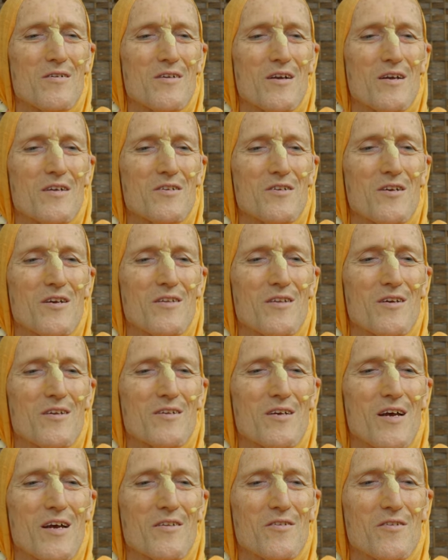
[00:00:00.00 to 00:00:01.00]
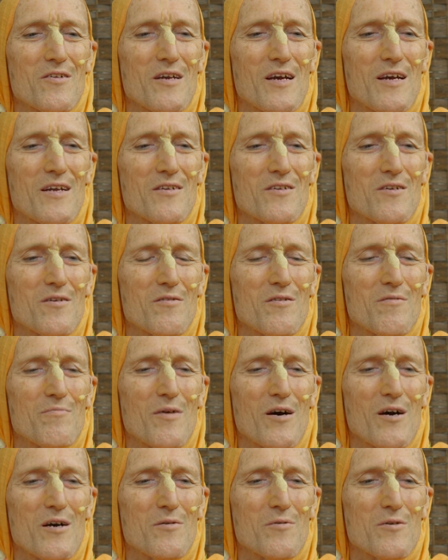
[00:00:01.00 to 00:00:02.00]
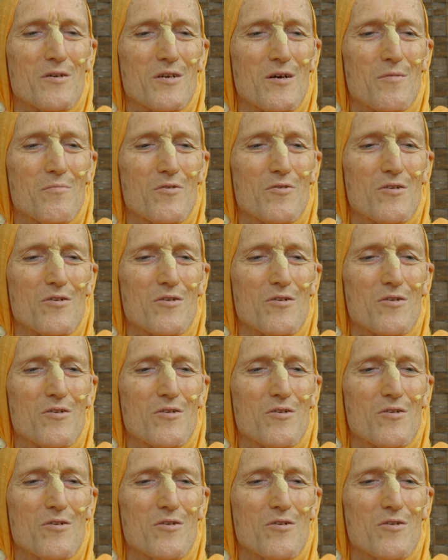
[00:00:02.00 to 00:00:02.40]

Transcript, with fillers: That's in the 10th canto of Bhagavatam.